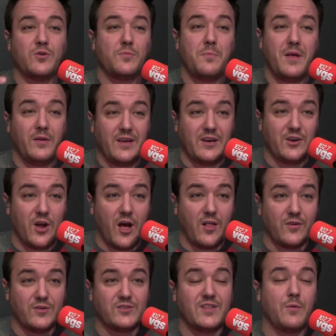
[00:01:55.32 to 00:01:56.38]
million
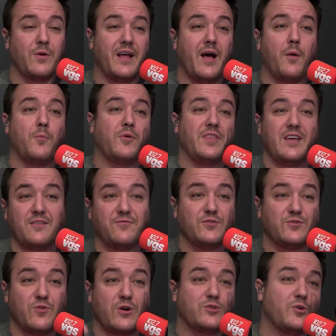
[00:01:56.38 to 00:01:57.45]
that would have helped with the
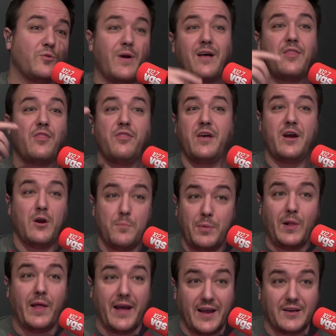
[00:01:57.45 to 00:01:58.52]
infrastructure around their
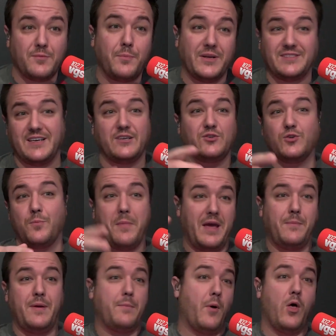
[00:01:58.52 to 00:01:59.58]
planned potential
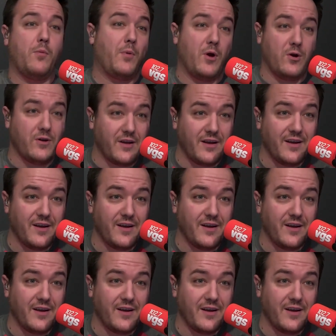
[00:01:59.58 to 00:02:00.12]
maybe ballpark.